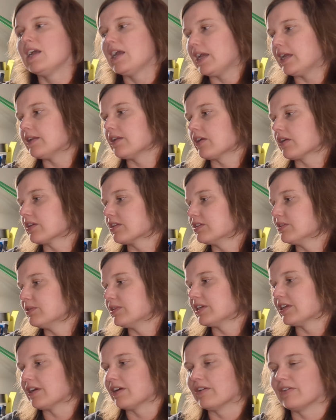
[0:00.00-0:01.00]
not
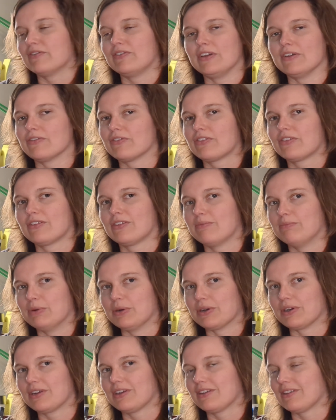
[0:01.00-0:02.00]
including our 5th book.